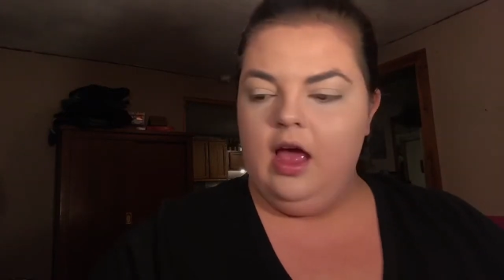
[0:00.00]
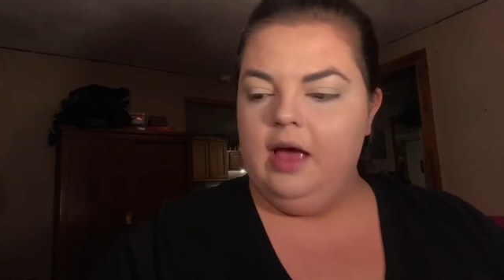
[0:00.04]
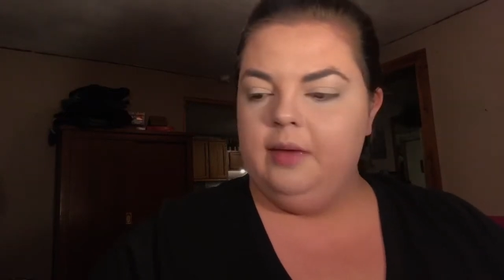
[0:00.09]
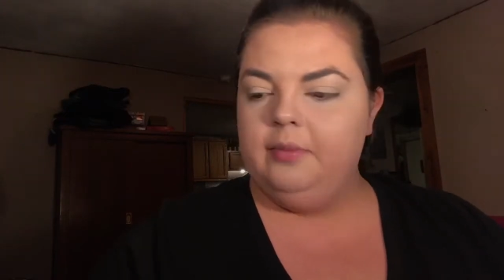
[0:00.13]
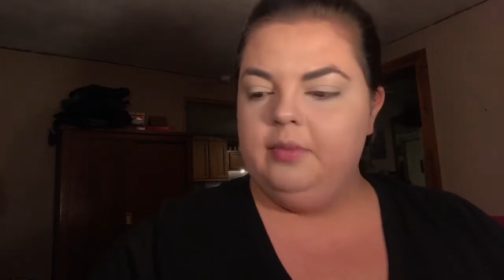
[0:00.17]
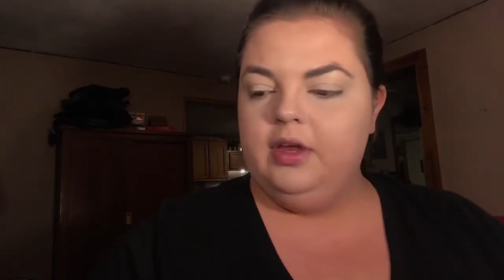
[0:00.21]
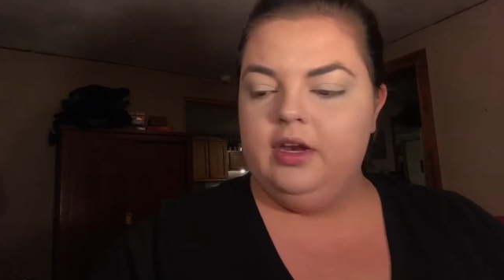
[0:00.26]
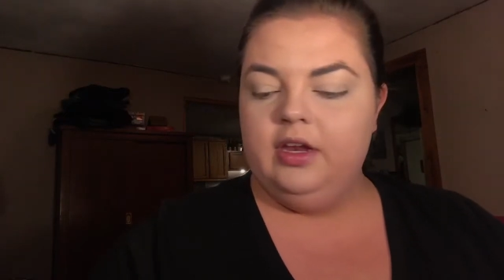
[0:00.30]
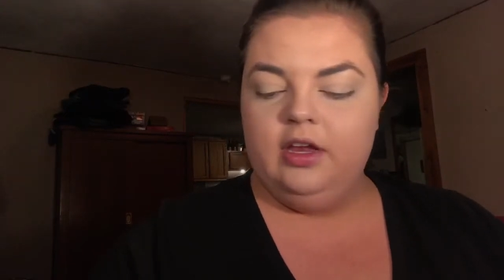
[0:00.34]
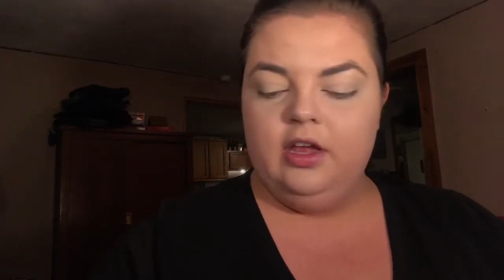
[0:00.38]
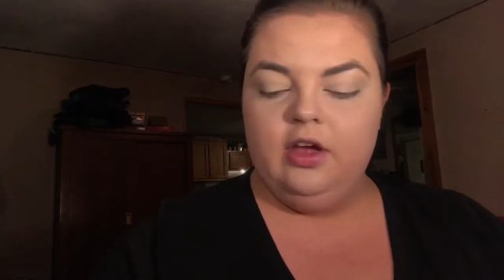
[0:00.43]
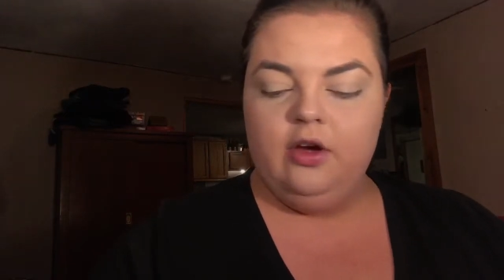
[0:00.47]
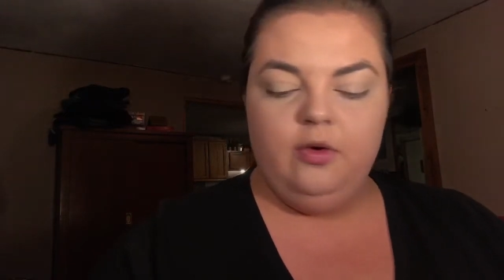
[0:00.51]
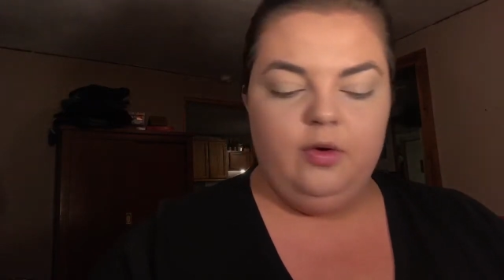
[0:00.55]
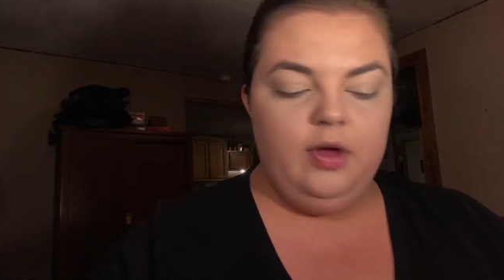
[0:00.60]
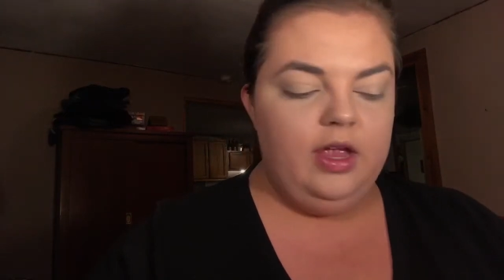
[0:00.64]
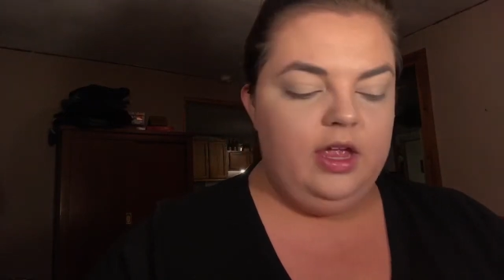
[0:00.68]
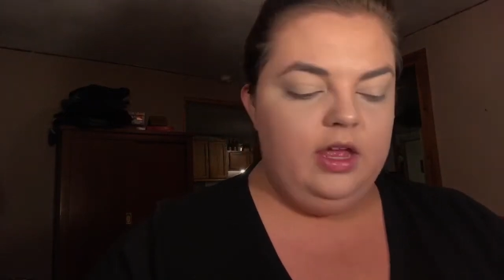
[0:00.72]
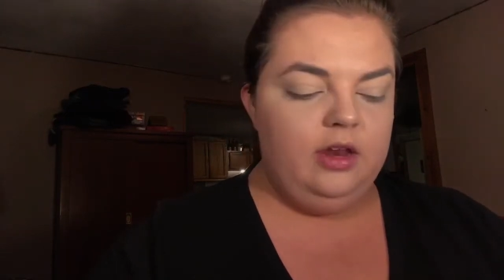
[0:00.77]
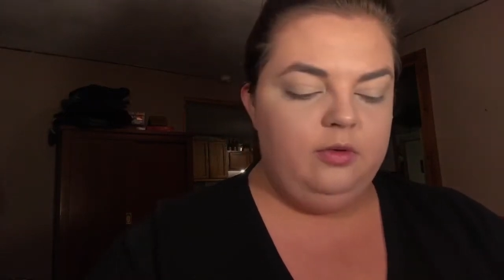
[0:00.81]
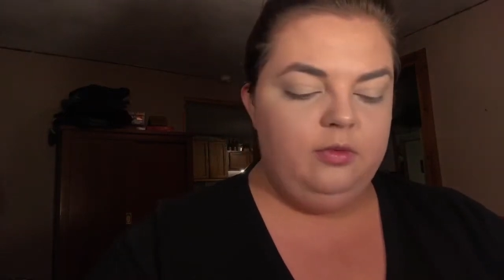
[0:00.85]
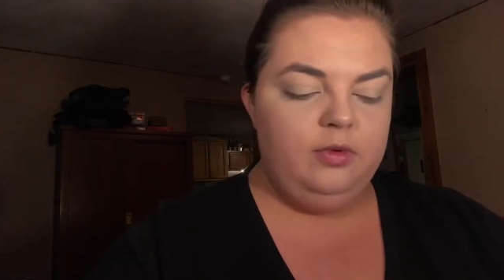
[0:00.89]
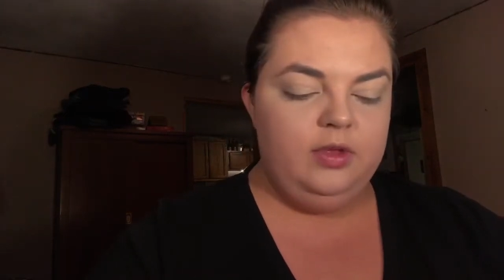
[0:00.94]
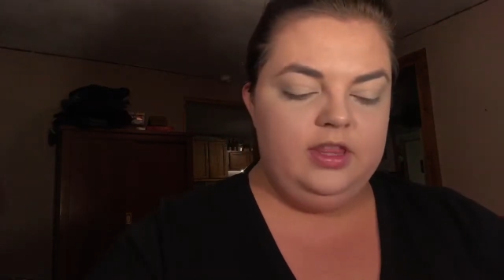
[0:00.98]
I'm going to go
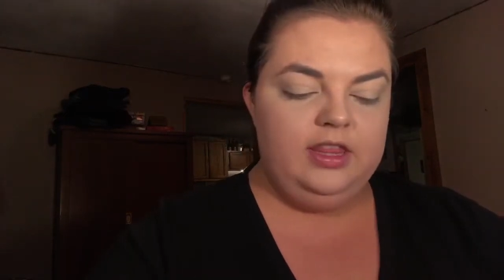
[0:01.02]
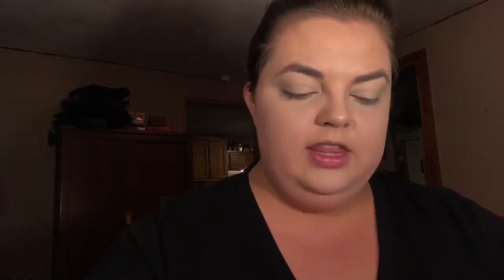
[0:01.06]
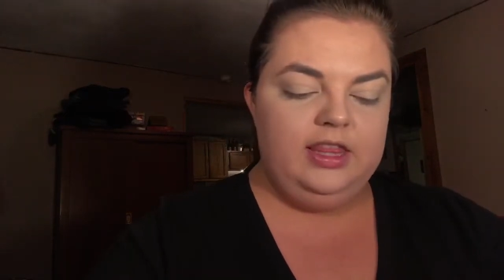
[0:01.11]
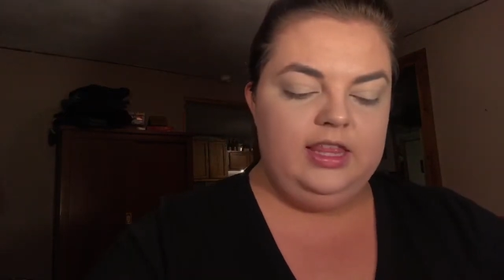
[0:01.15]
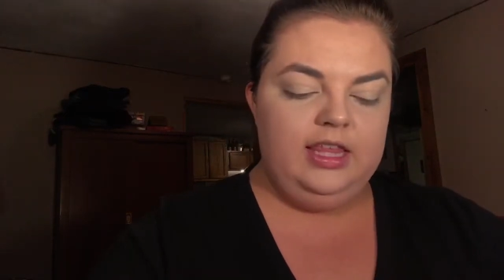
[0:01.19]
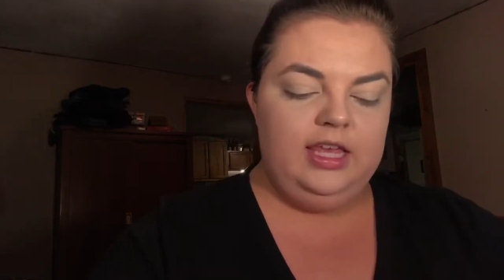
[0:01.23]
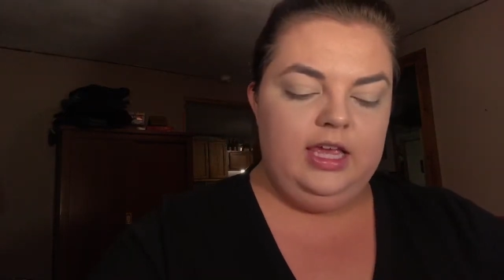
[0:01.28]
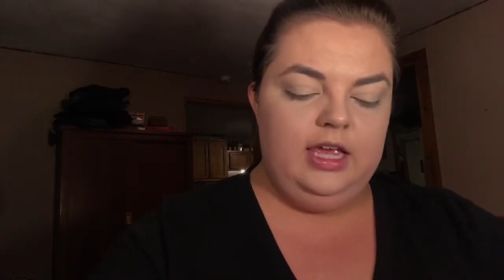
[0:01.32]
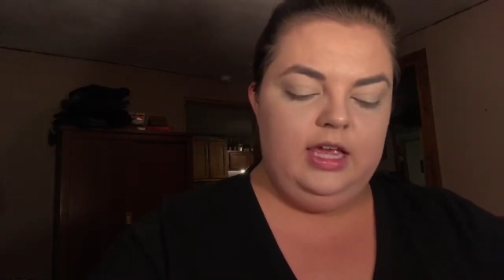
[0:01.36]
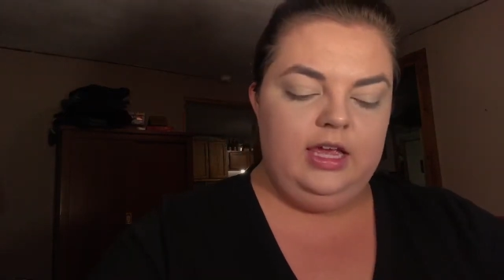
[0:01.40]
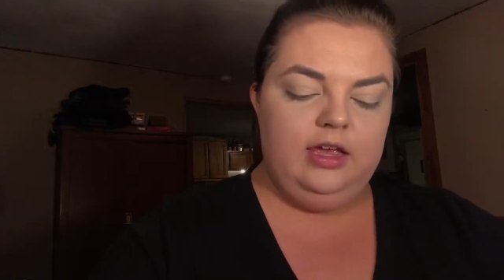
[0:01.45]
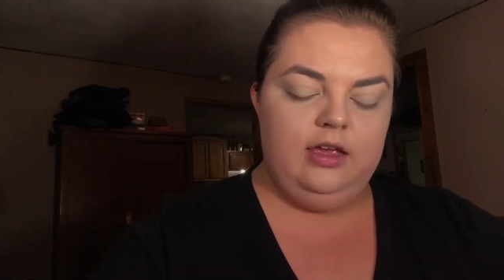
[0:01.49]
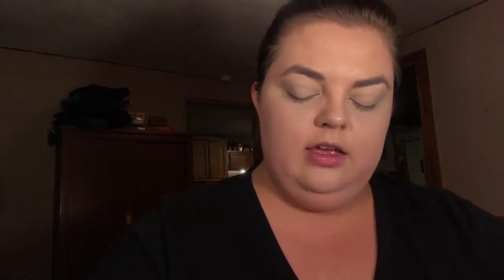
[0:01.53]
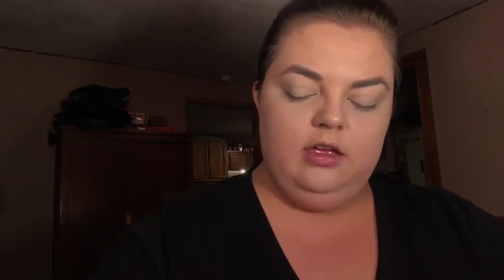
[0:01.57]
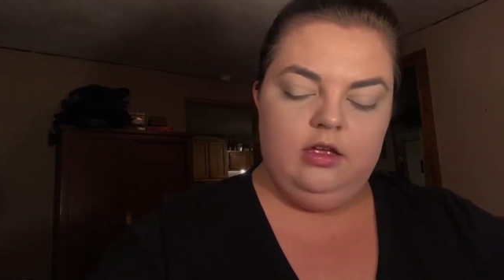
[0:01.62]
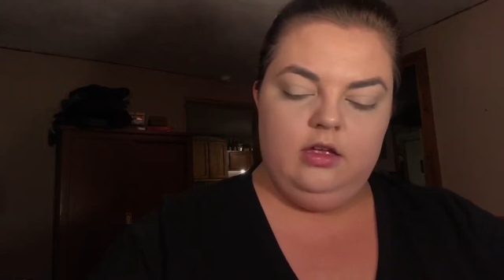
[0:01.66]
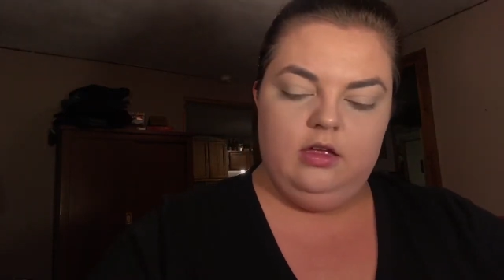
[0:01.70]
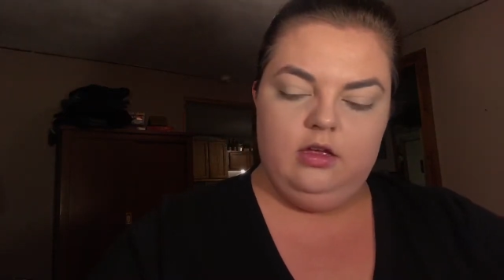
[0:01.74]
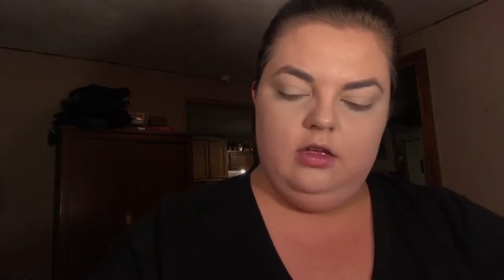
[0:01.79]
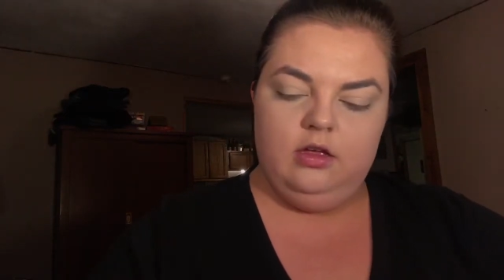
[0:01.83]
in with the